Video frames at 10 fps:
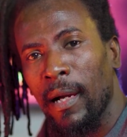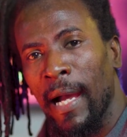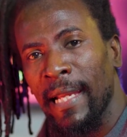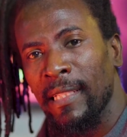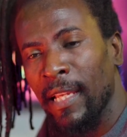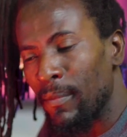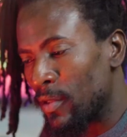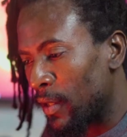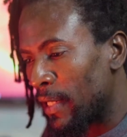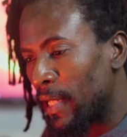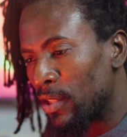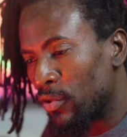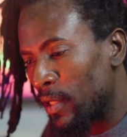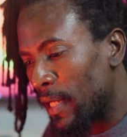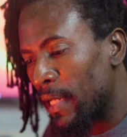items or
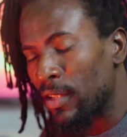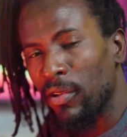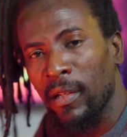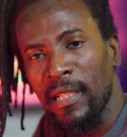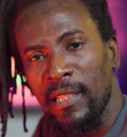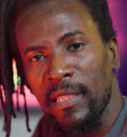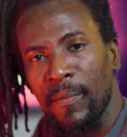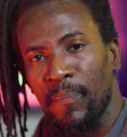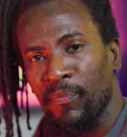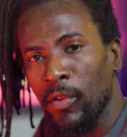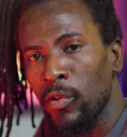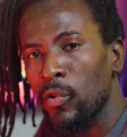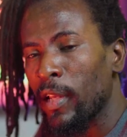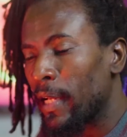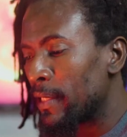electronics. You
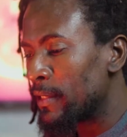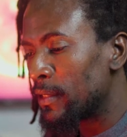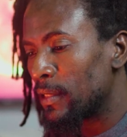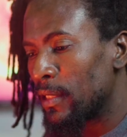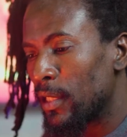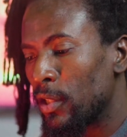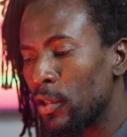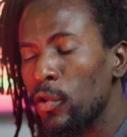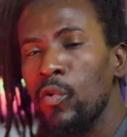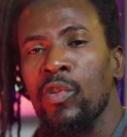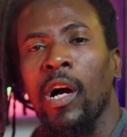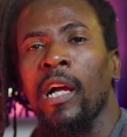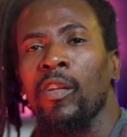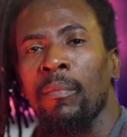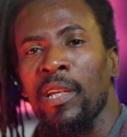can use
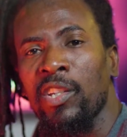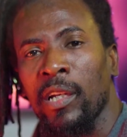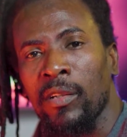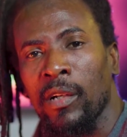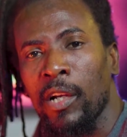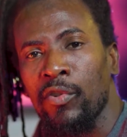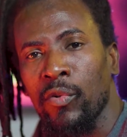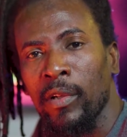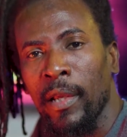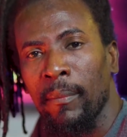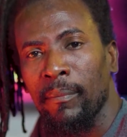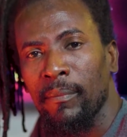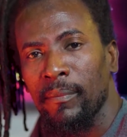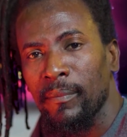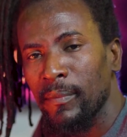automation to control them.
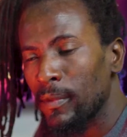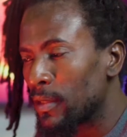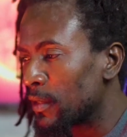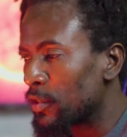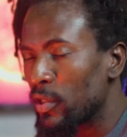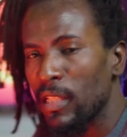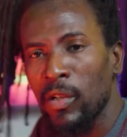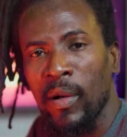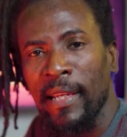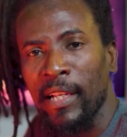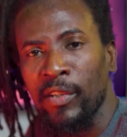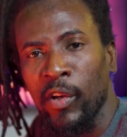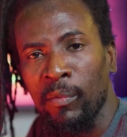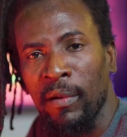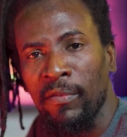So just as though I can
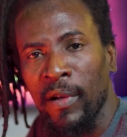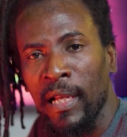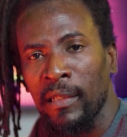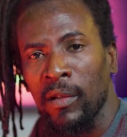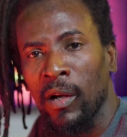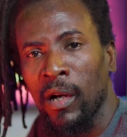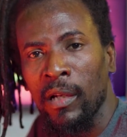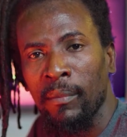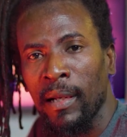turn my fan on, my